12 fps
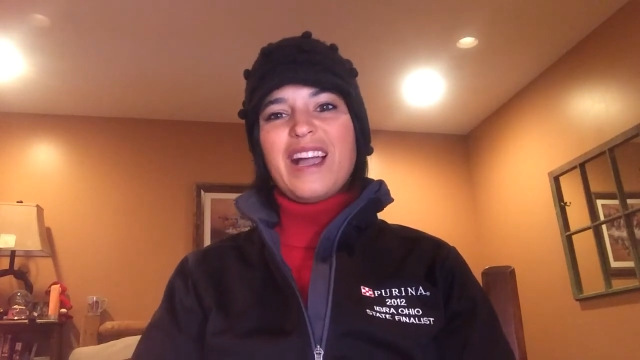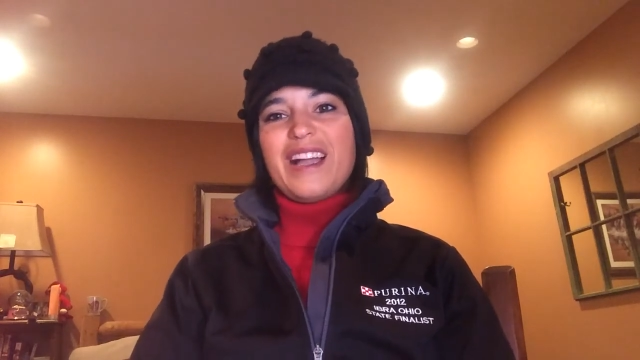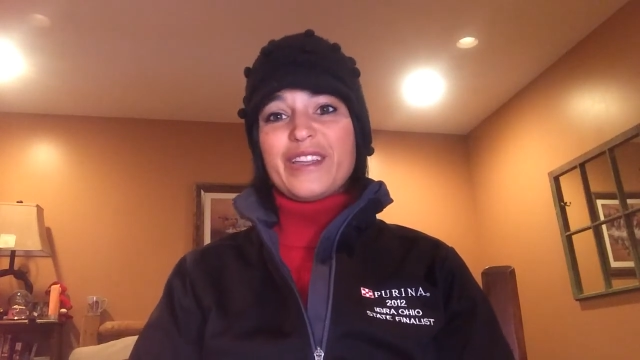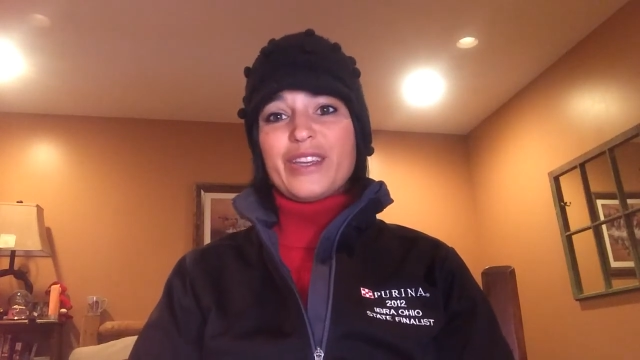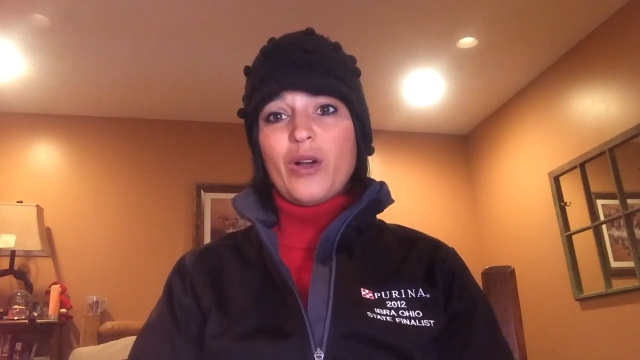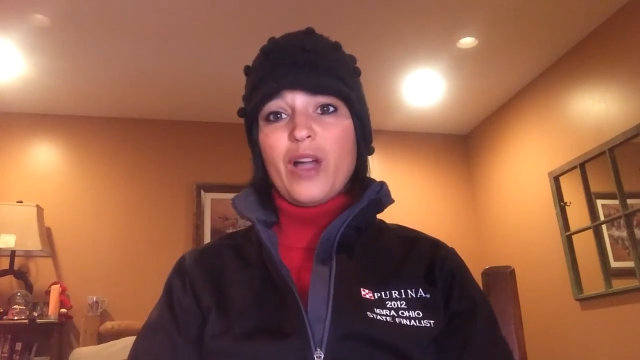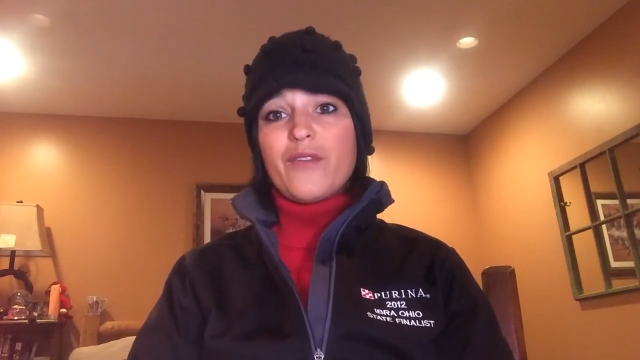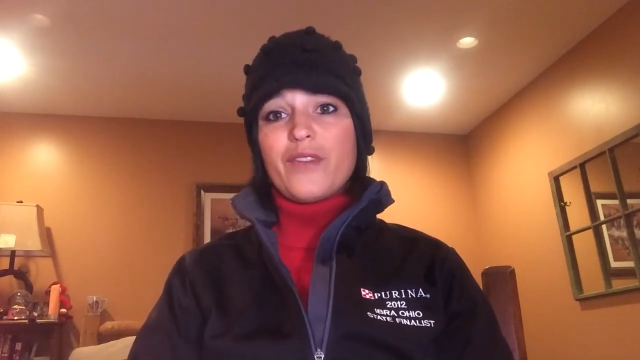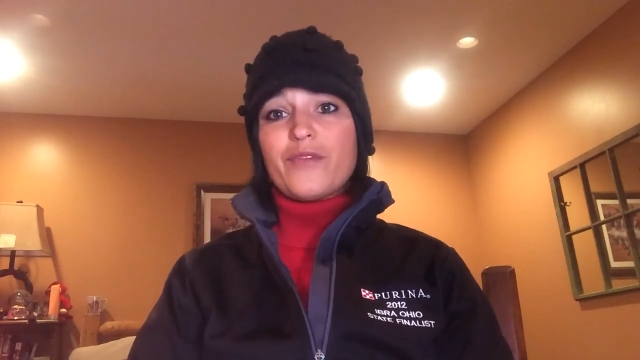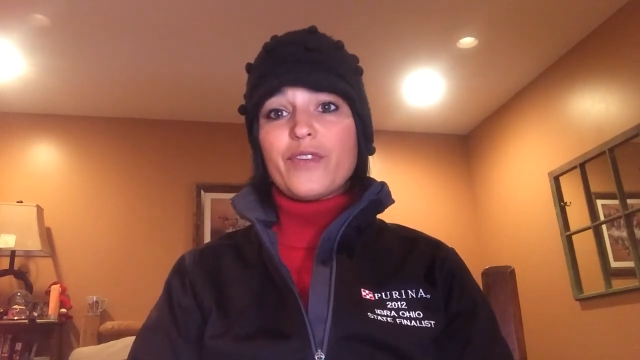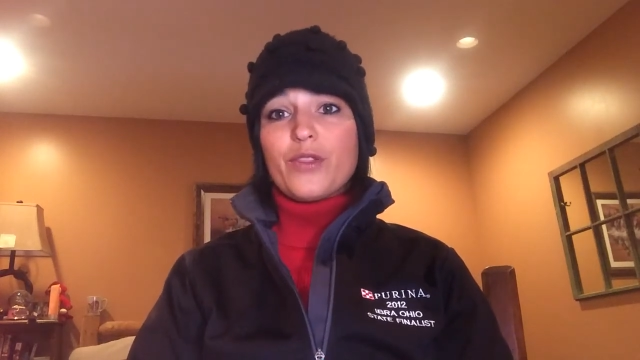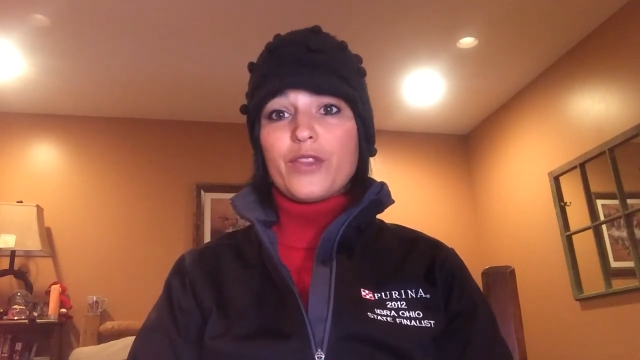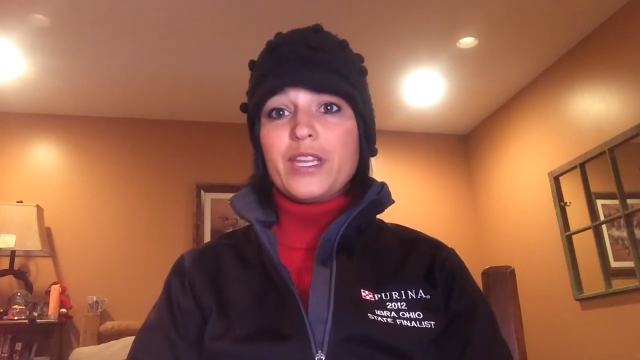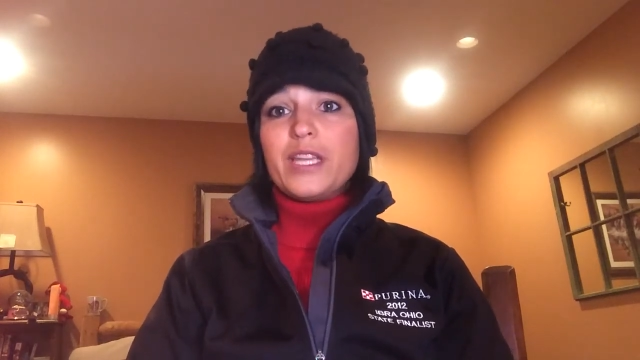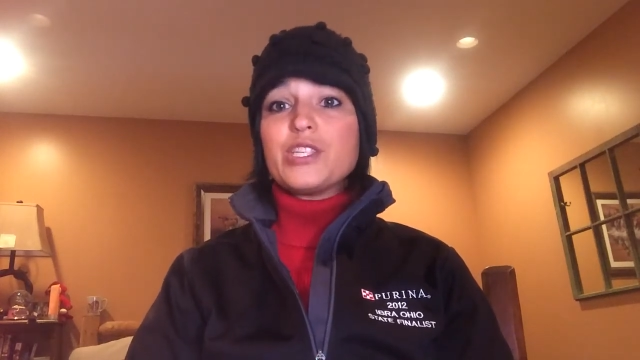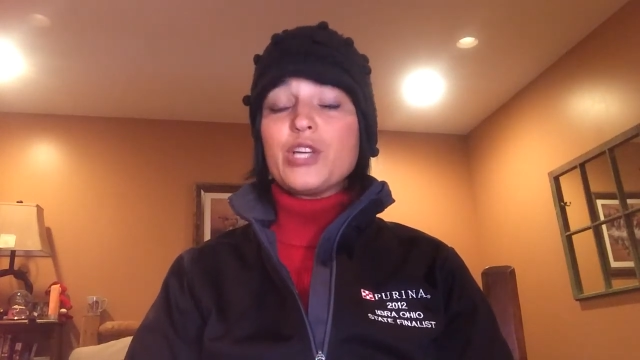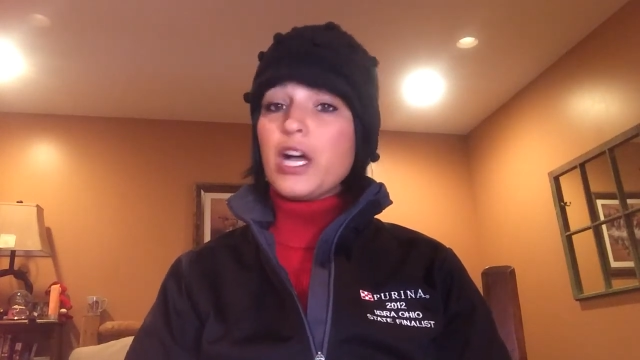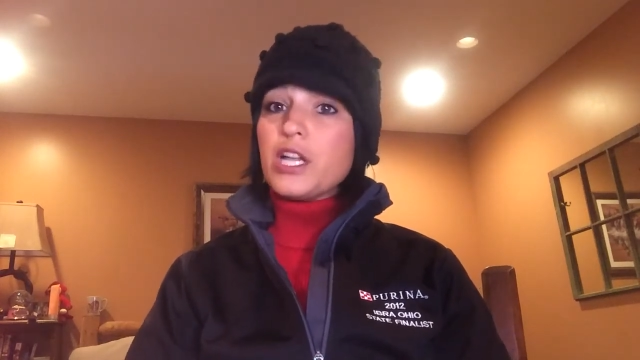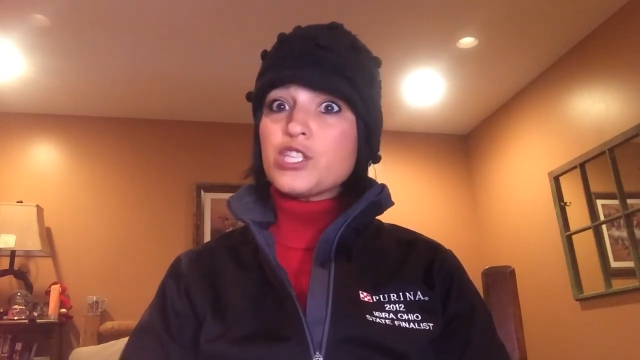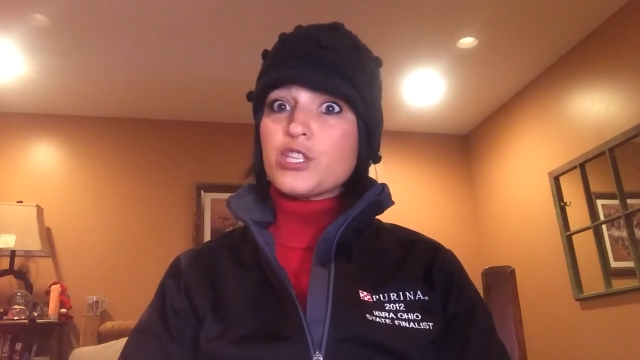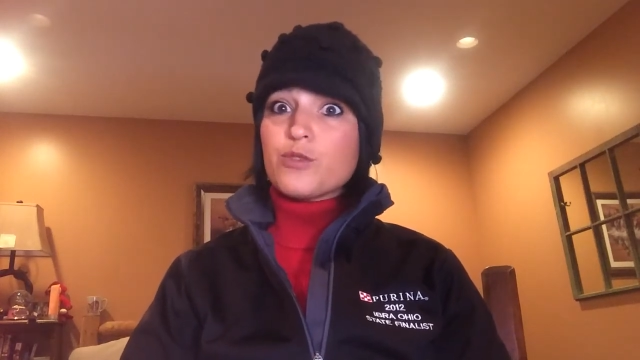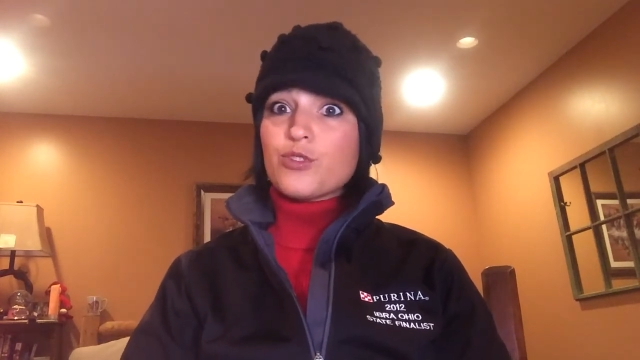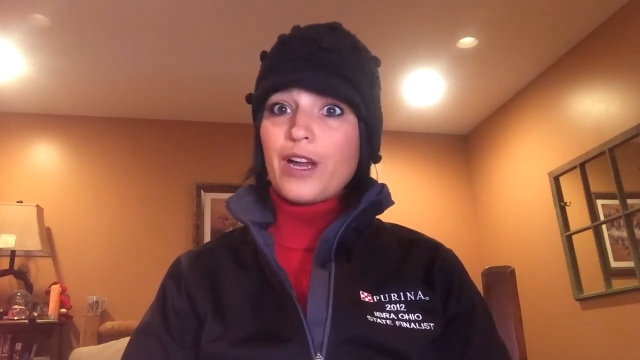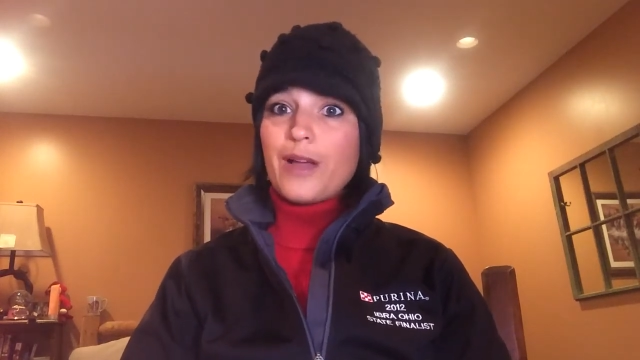You know, I haven't felt the need to
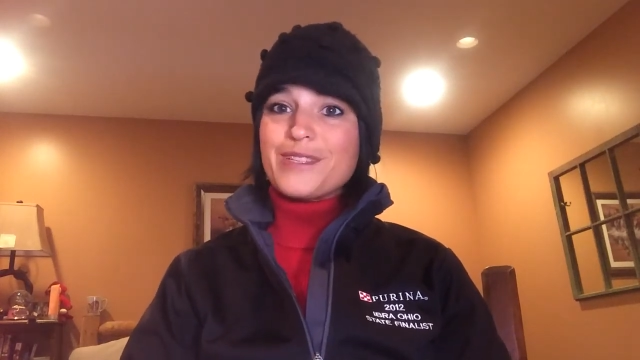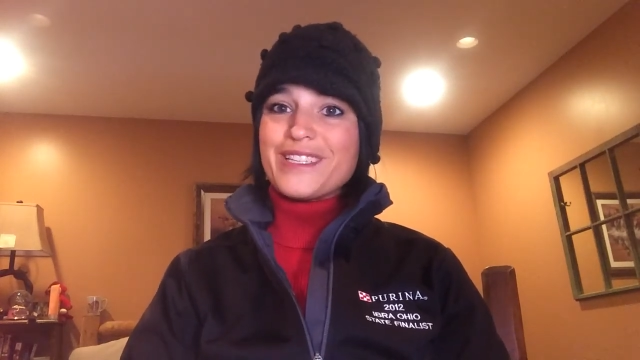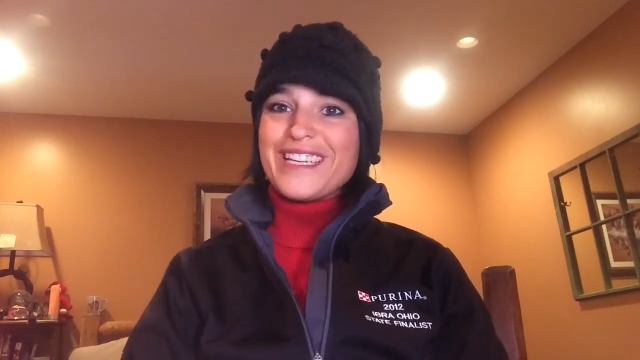unsubscribe to